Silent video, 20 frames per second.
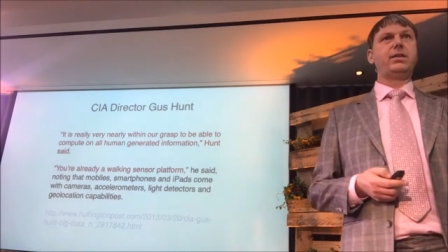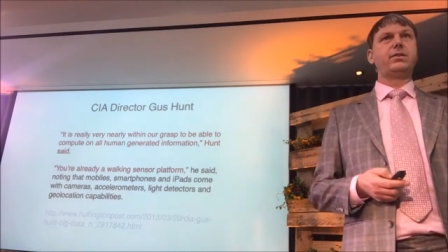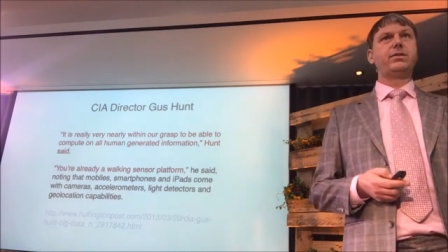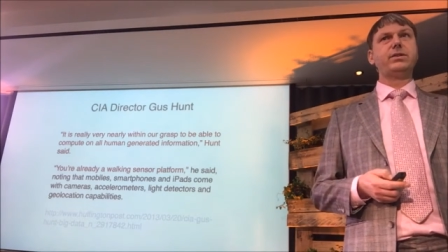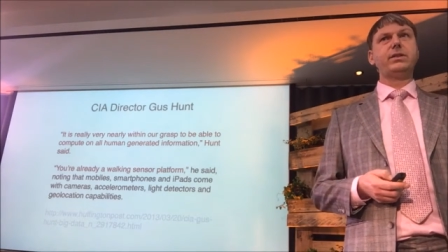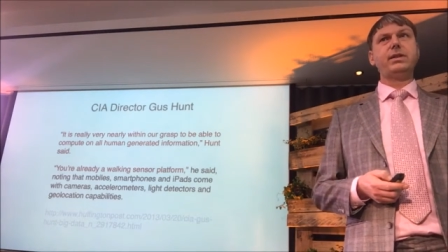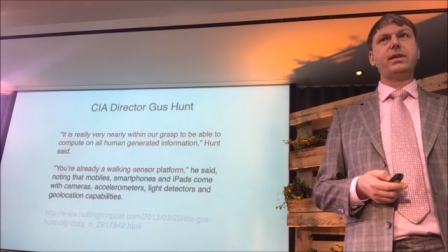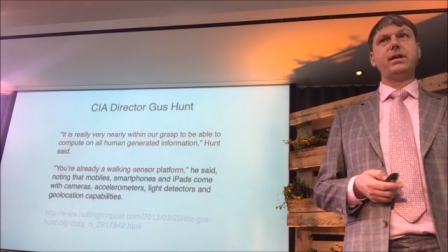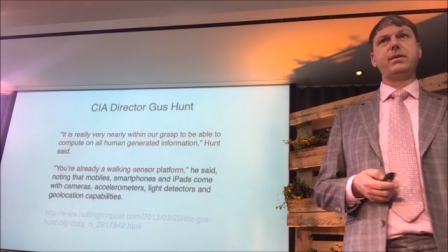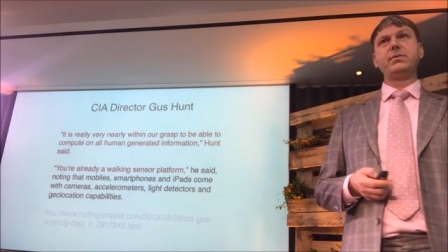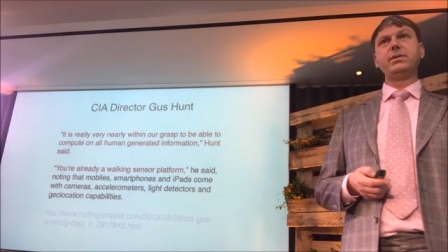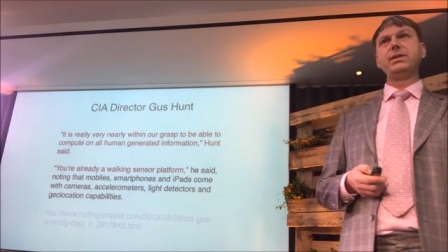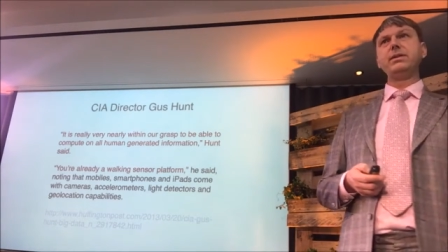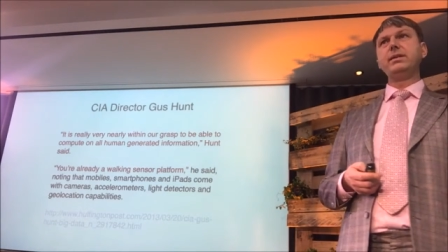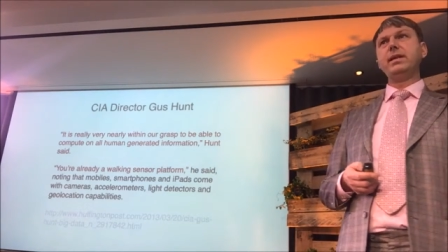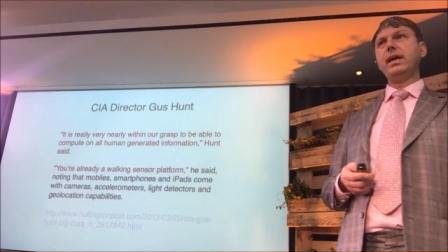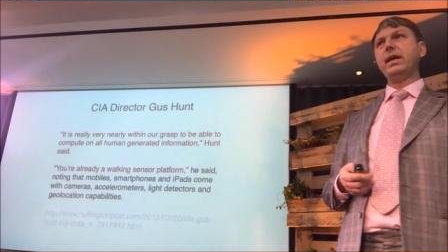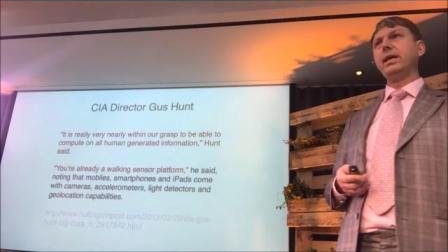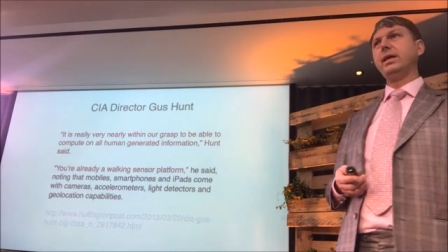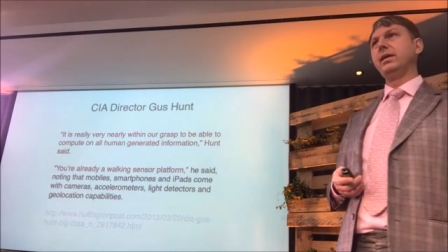Actually, every
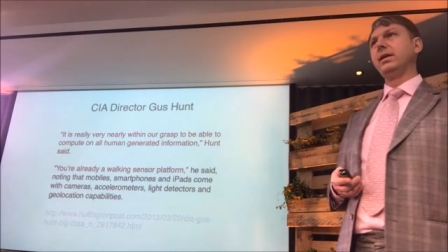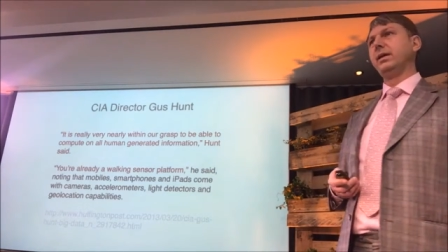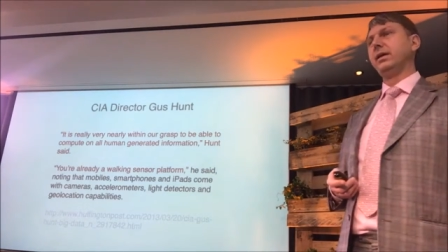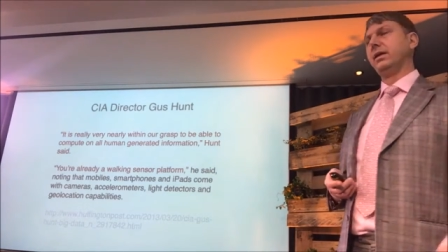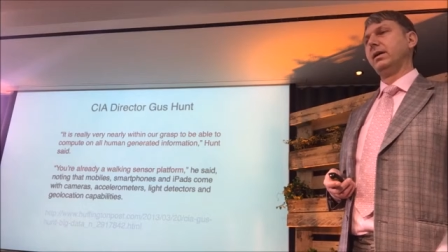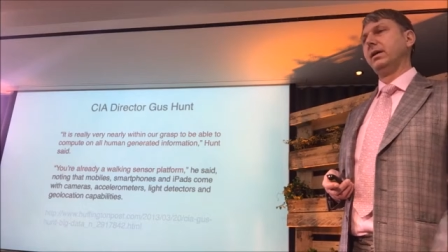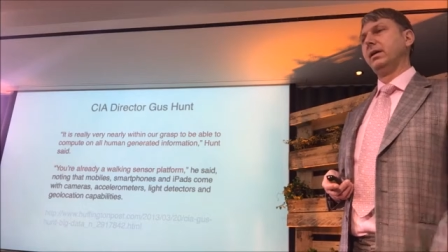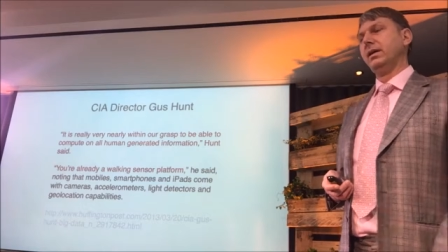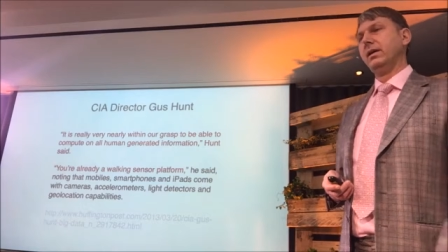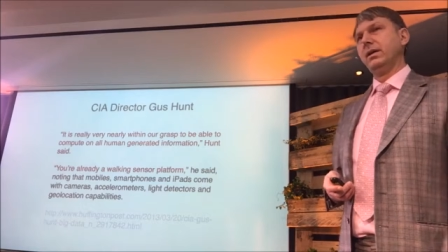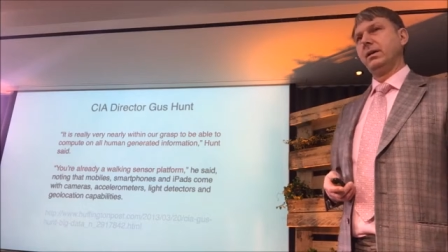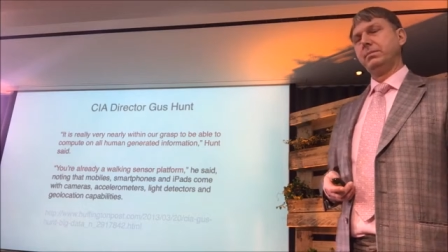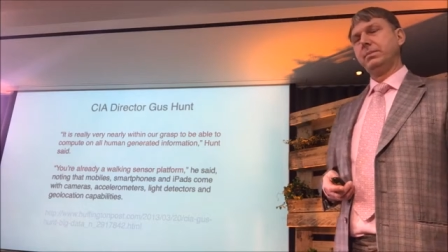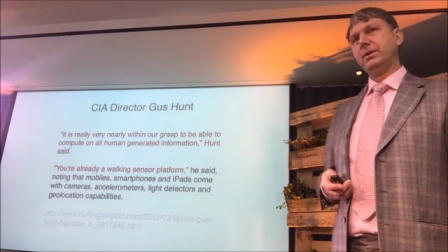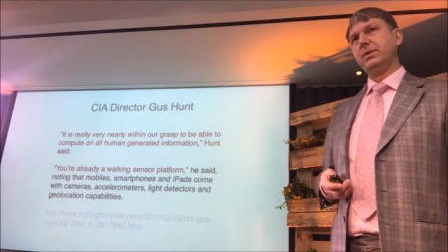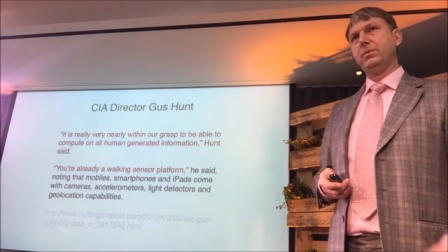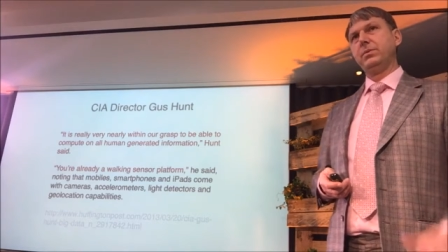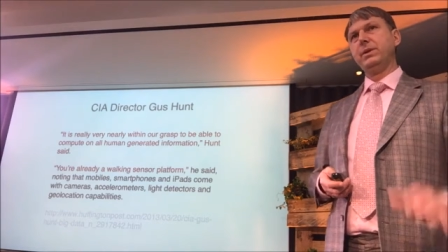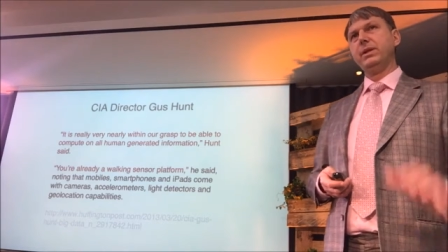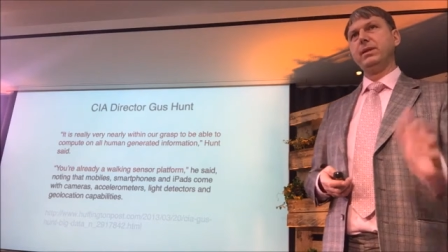day
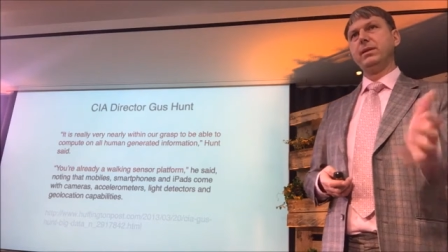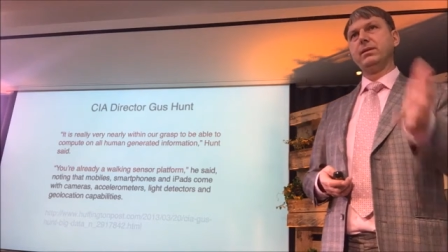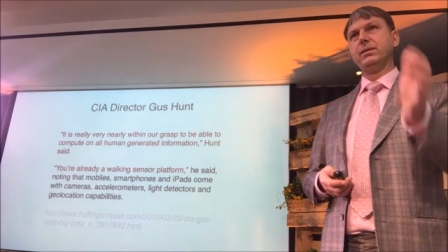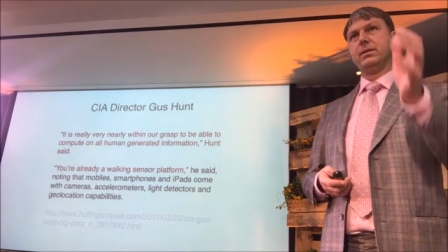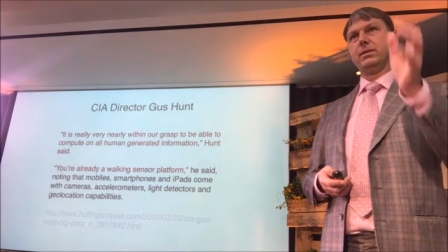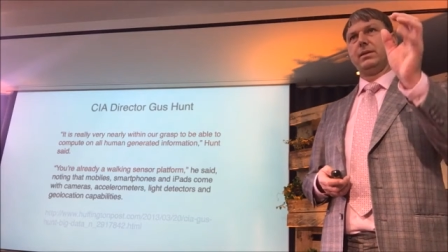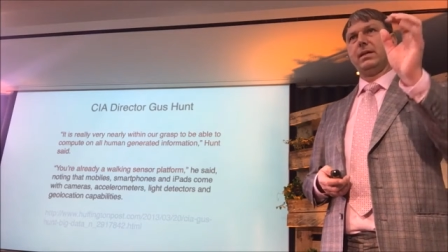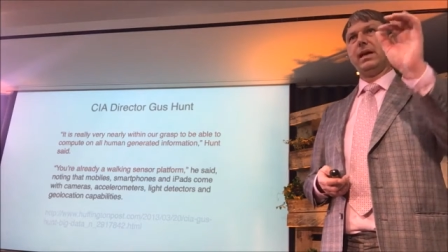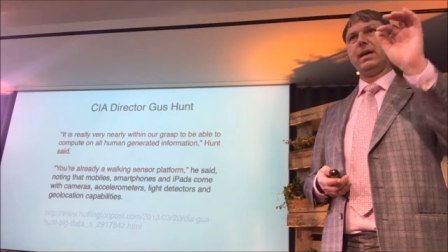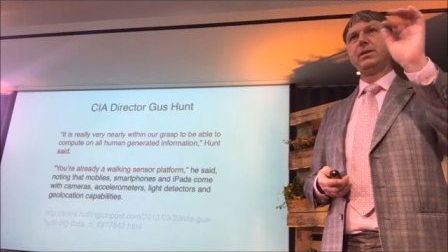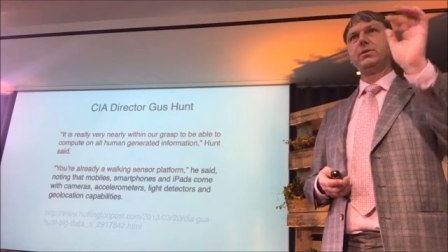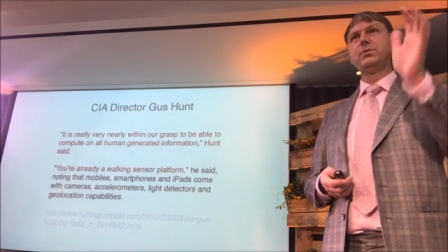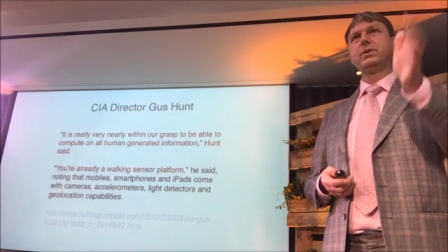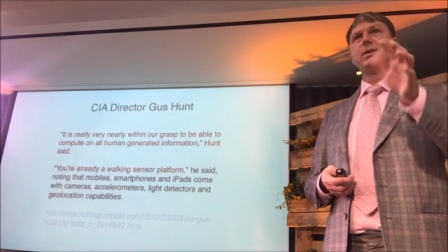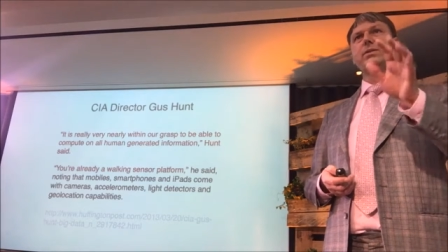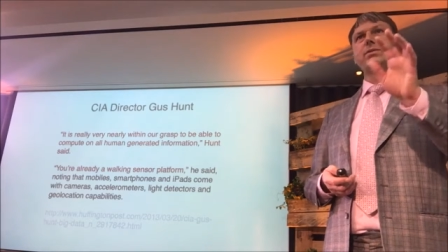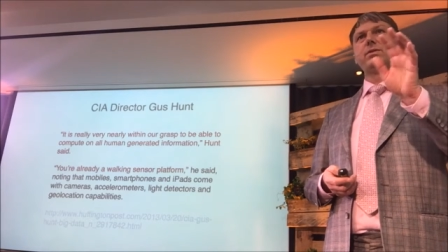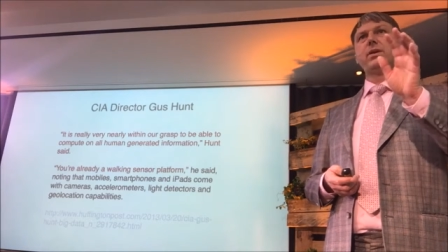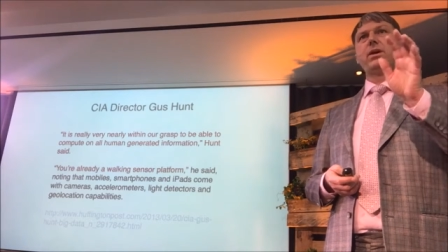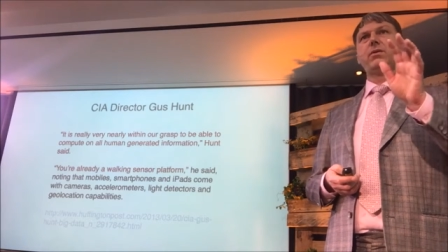between
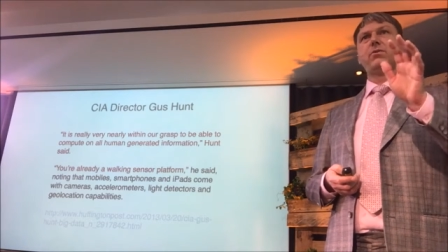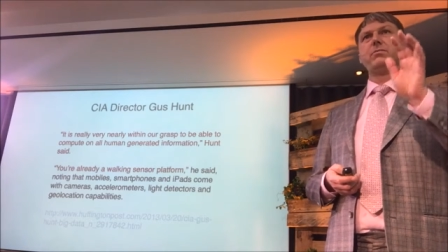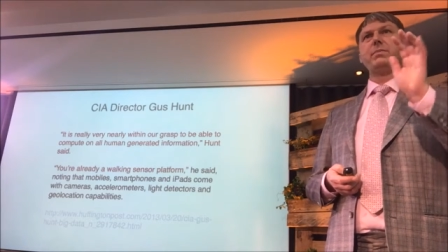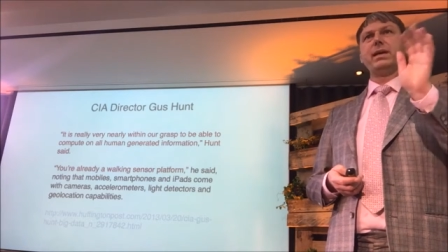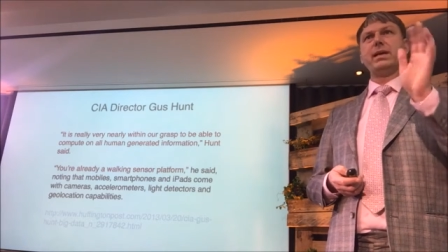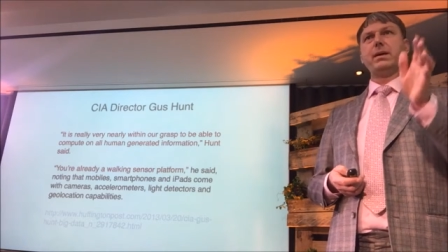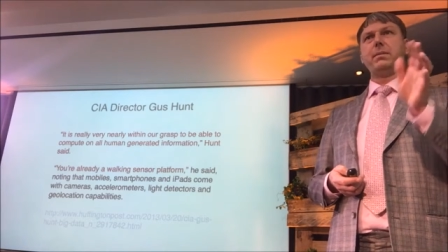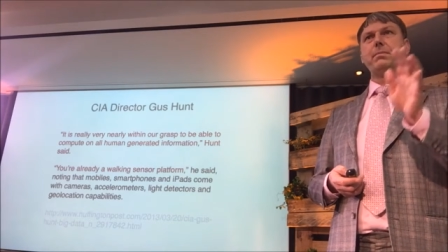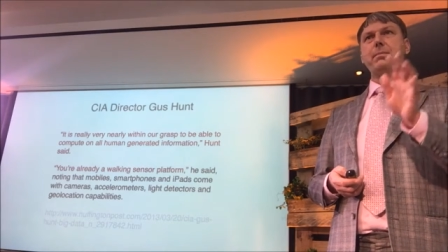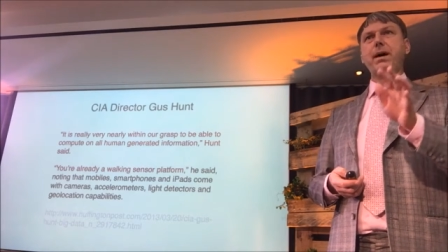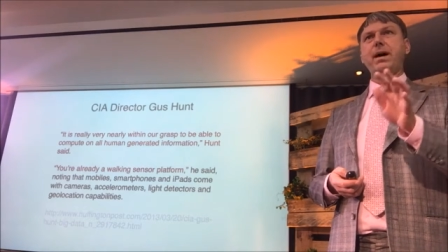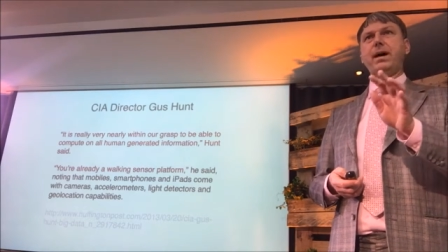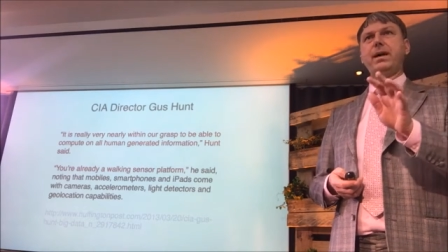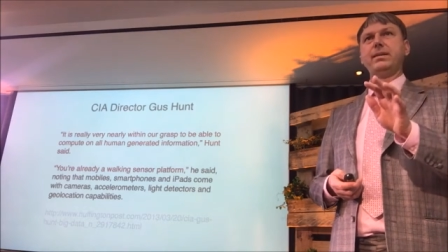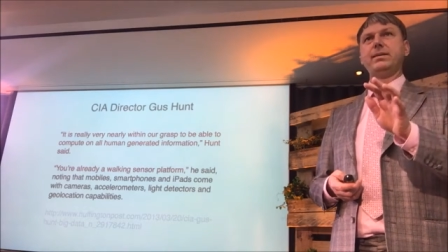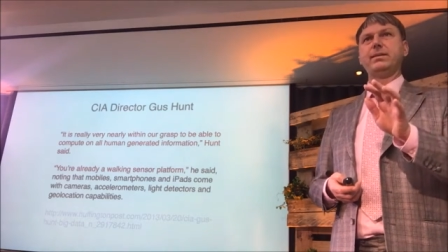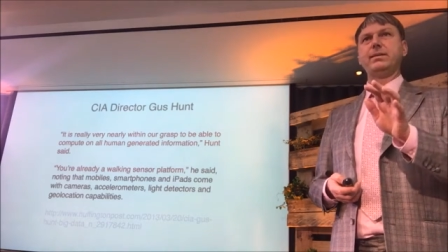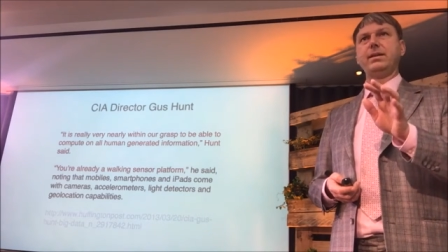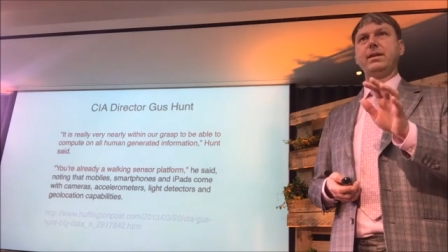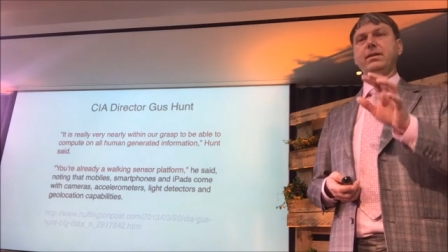hundreds of
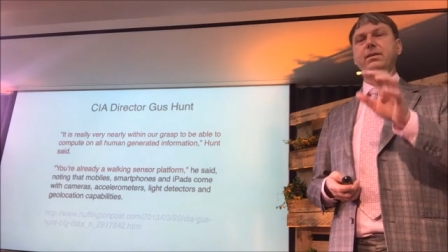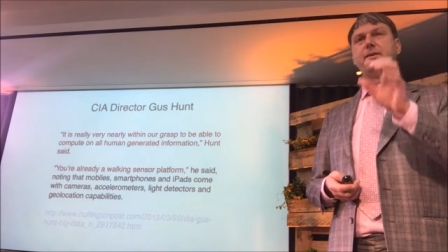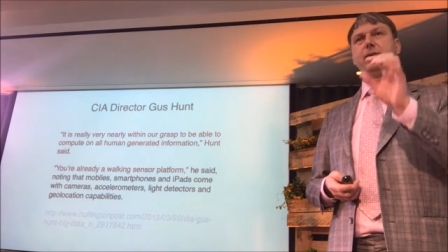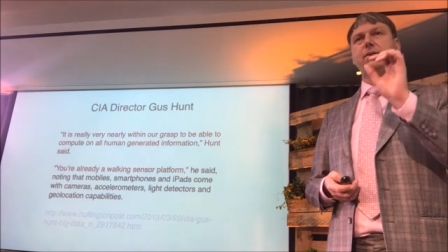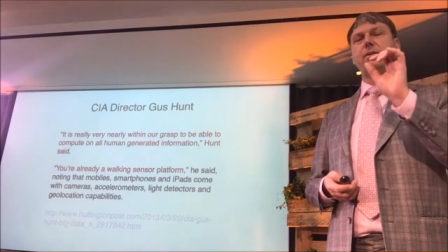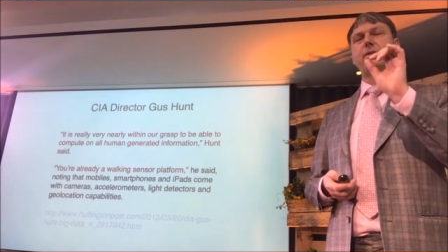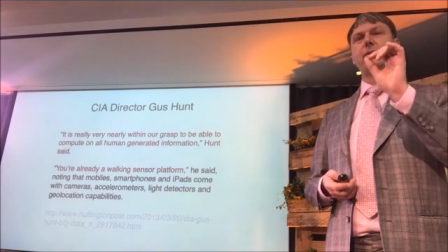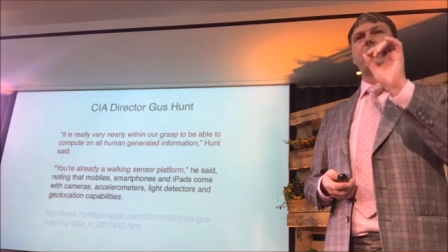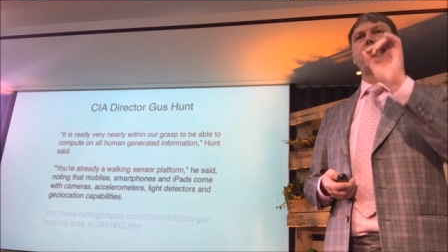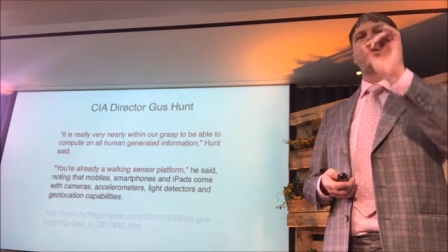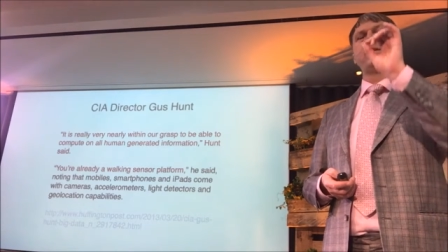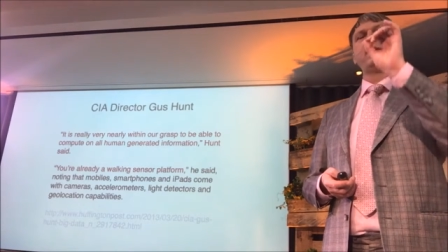megabytes and